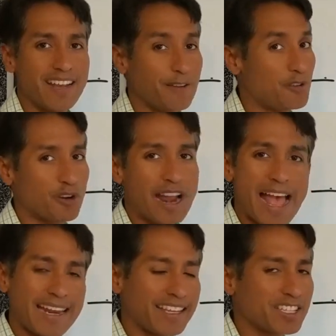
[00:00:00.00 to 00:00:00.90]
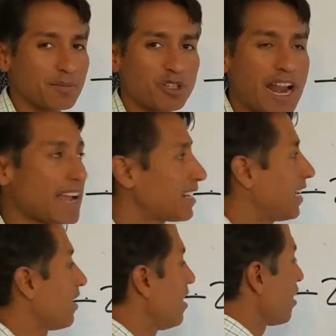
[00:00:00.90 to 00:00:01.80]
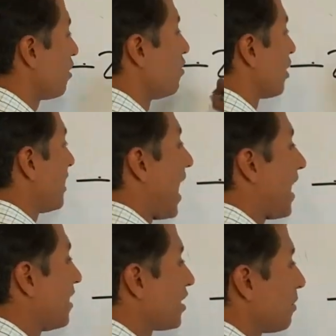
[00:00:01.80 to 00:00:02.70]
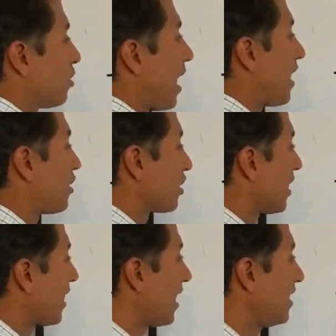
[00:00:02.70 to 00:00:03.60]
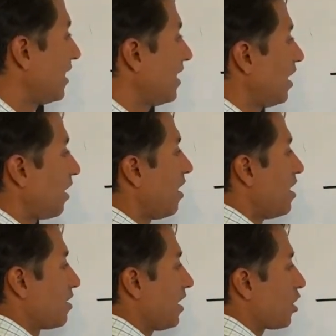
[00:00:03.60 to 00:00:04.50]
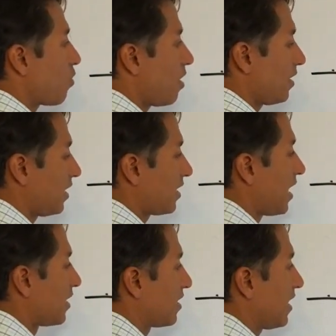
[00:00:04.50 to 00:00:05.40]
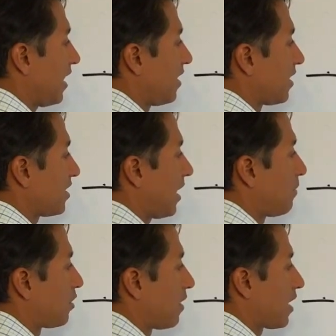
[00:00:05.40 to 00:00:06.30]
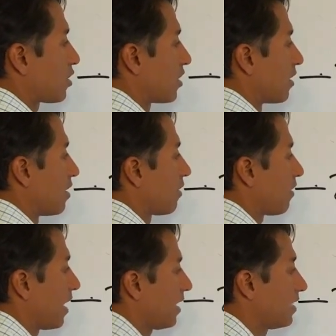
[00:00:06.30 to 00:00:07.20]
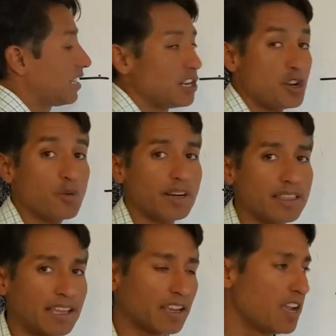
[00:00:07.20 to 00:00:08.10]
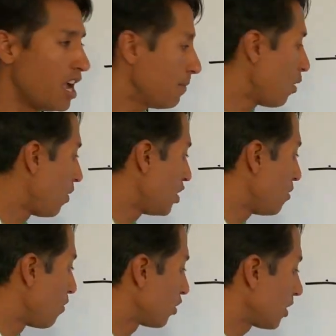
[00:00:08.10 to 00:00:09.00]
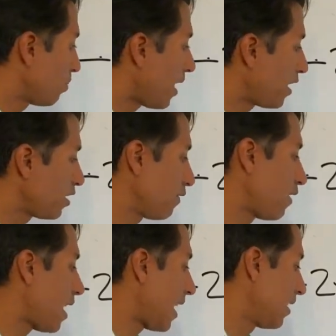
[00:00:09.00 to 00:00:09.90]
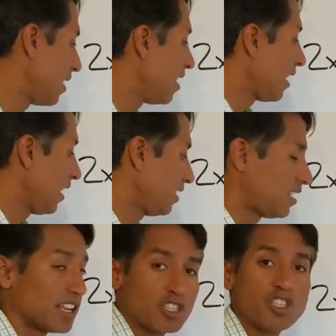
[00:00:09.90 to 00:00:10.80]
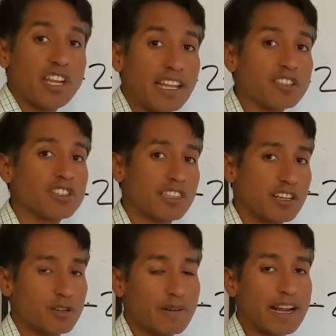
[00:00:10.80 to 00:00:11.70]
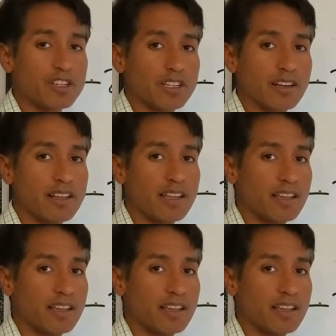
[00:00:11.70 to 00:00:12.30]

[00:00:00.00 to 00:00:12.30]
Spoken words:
If you're adding and subtracting, you just add and subtract just like I did here. The inequality sign stayed in the same direction, right? It didn't do anything. But when you multiply or divide, it does change the direction.